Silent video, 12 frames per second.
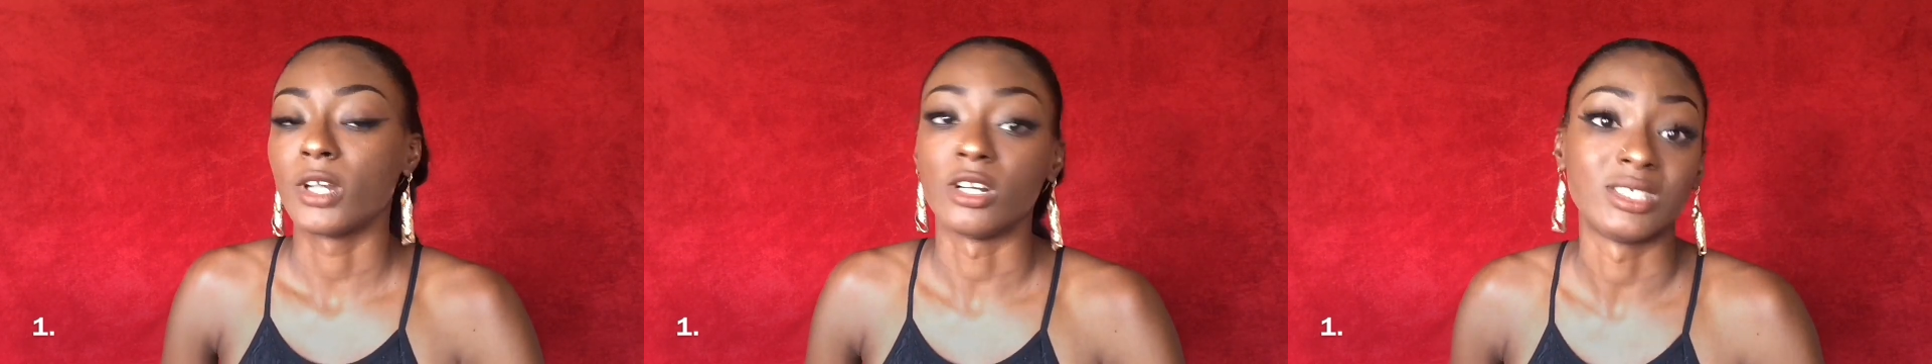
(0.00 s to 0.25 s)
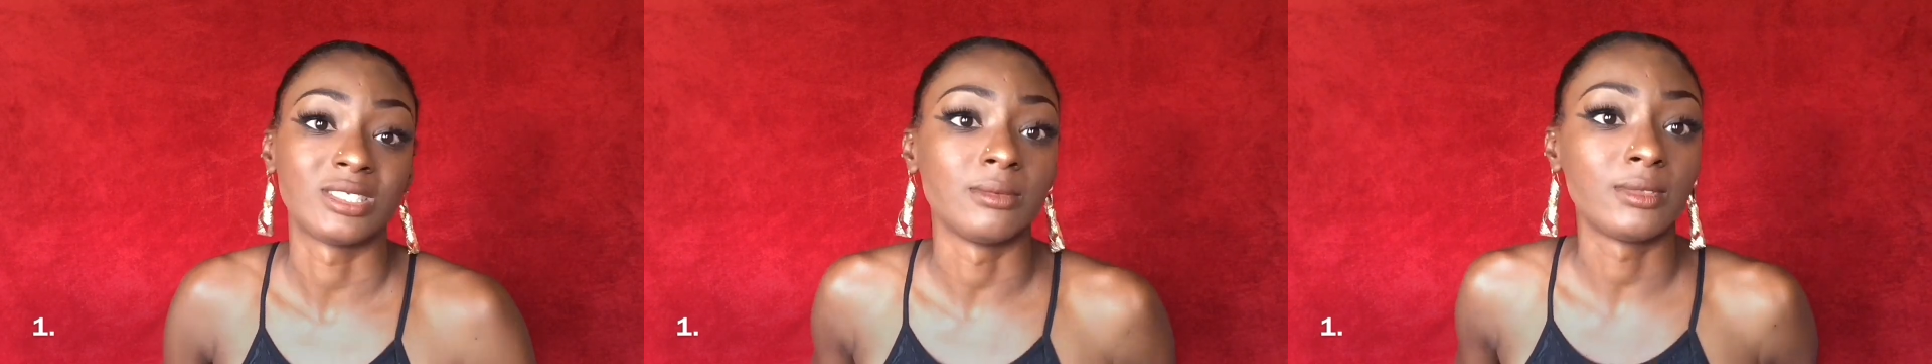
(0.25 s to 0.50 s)

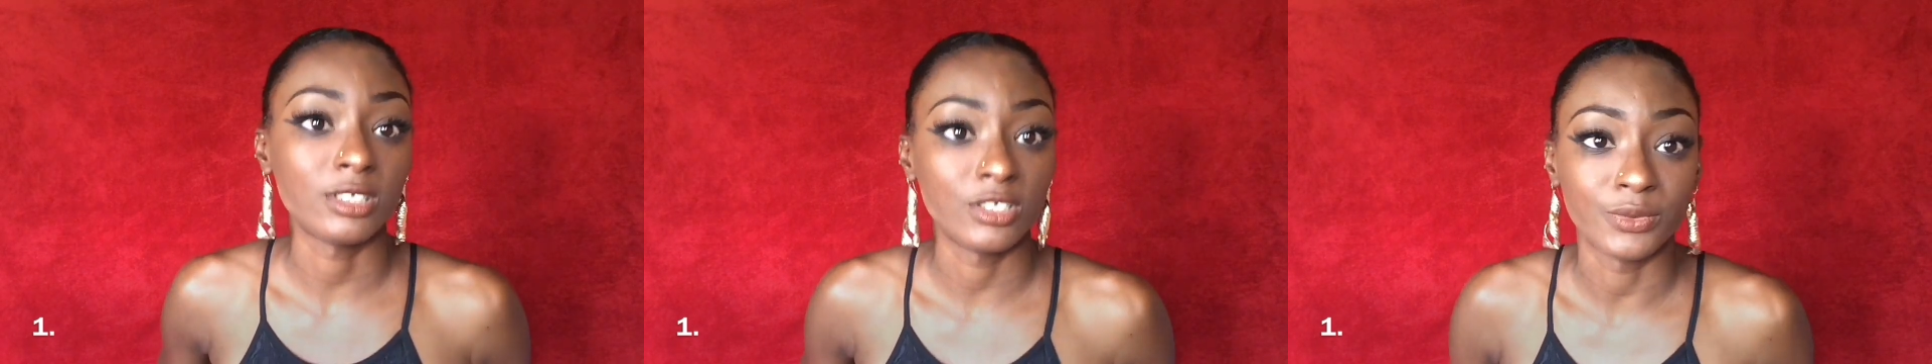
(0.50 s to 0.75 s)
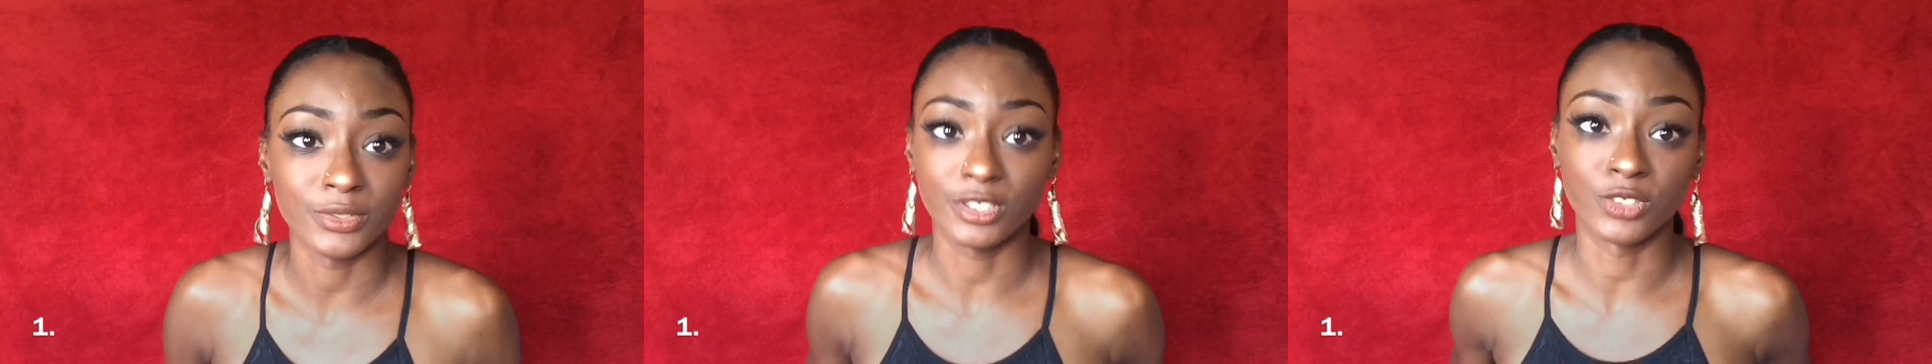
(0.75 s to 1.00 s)
or
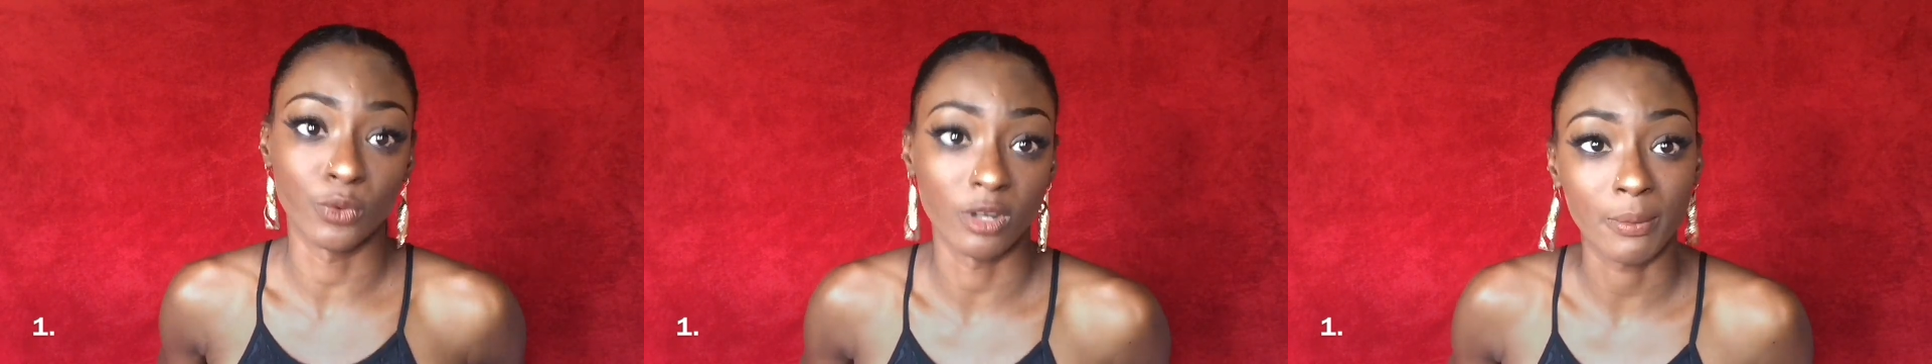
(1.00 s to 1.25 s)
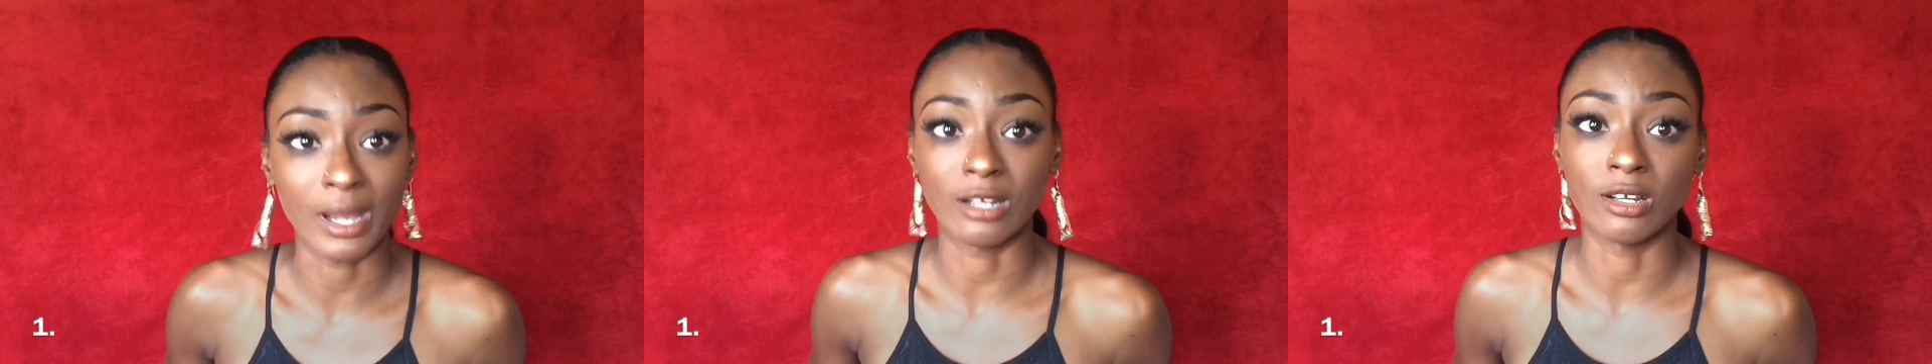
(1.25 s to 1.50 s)
sometimes we just want
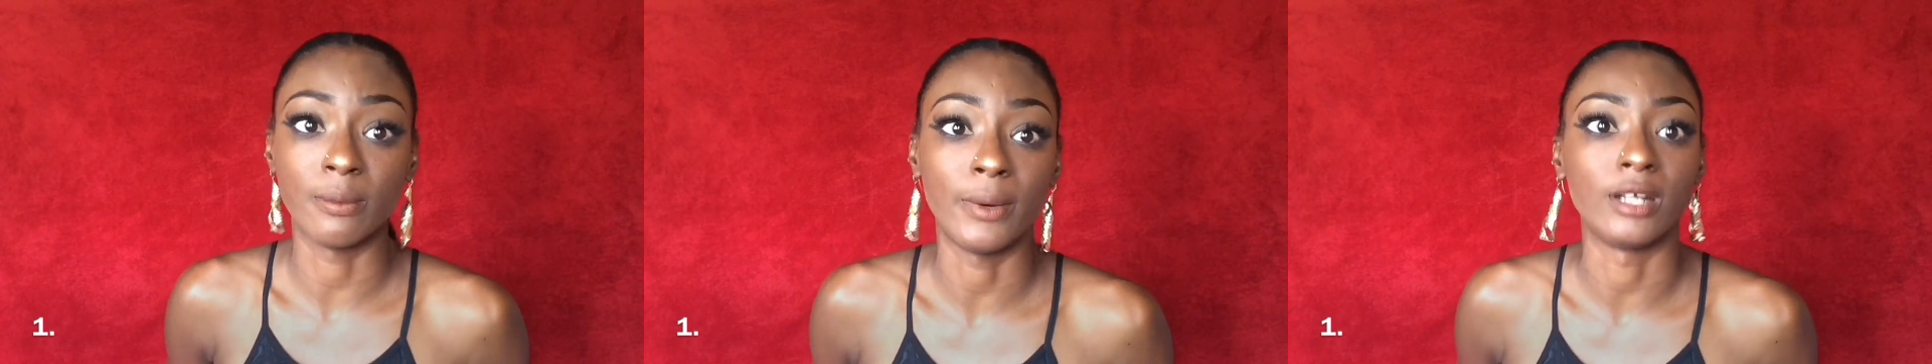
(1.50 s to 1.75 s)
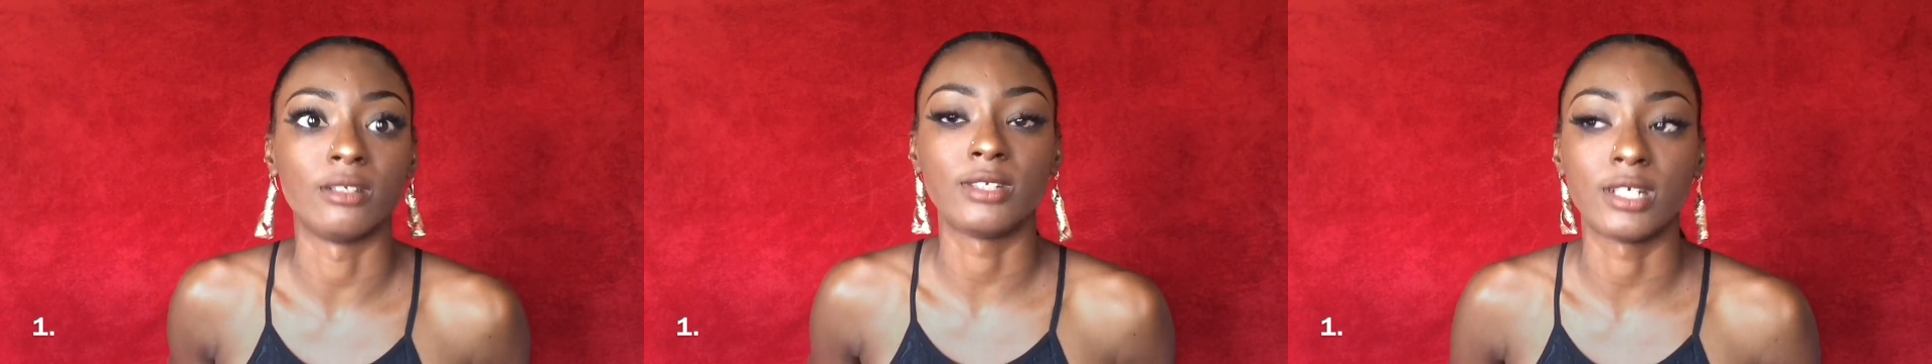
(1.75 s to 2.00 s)
to pack up
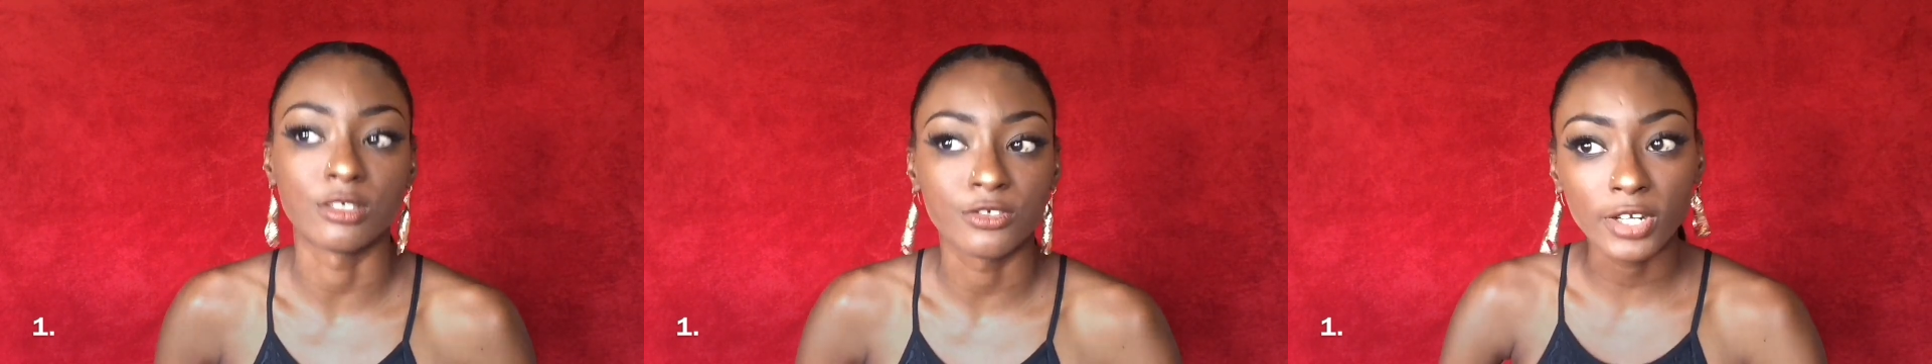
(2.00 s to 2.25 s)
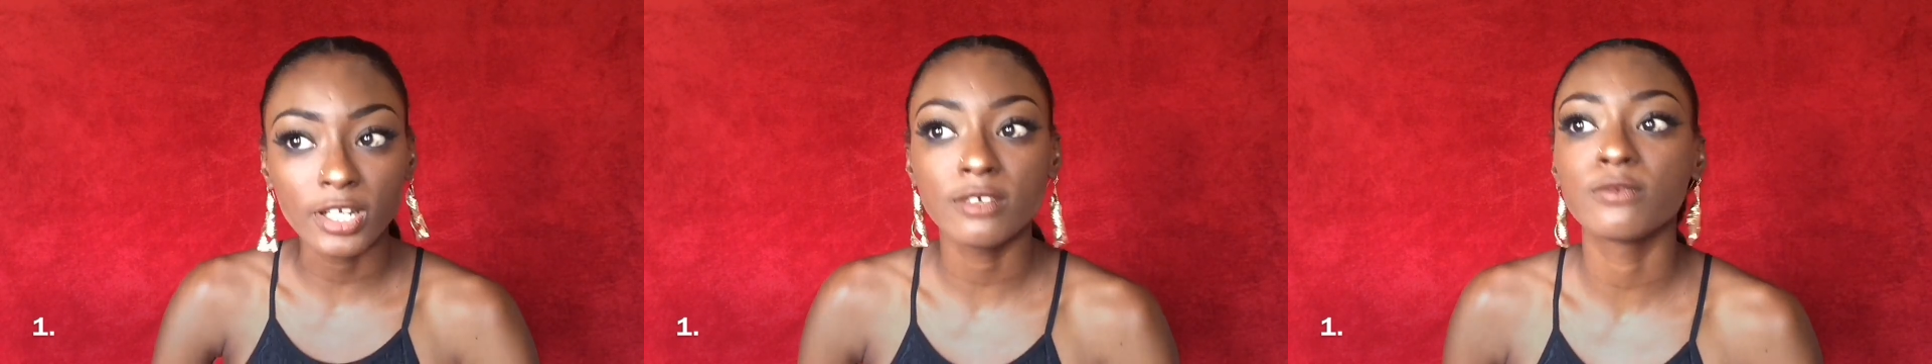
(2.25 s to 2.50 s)
and take a
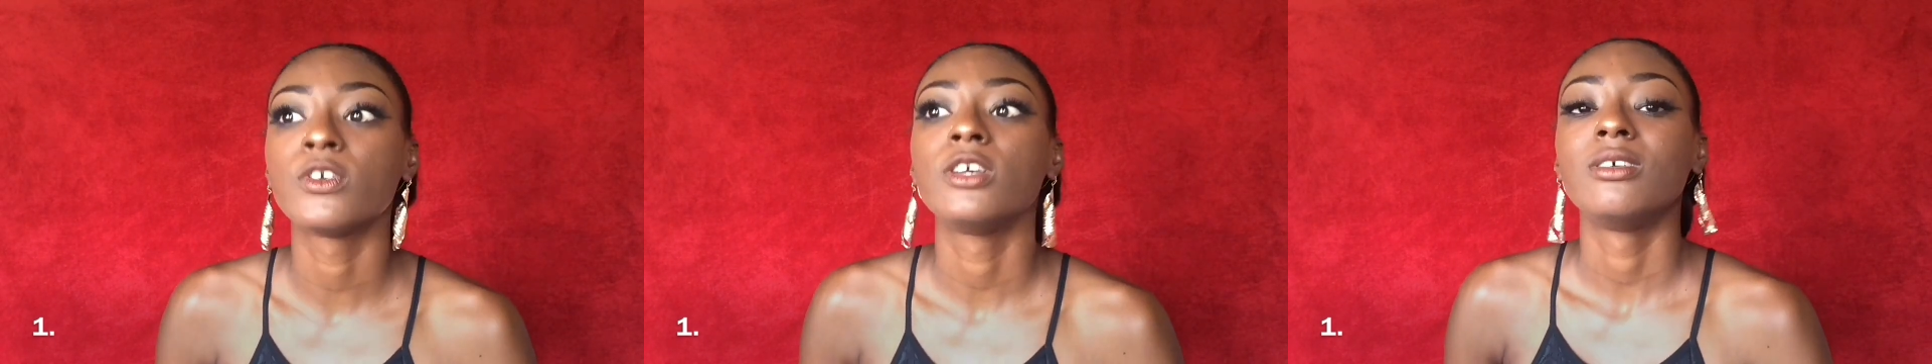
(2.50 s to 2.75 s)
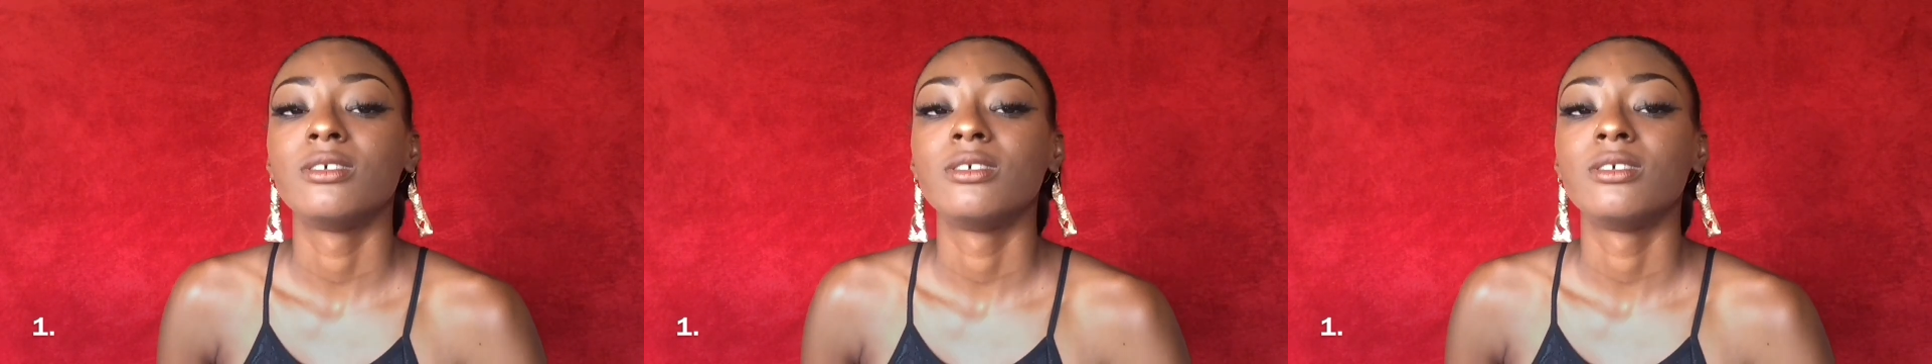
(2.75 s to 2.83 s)
drive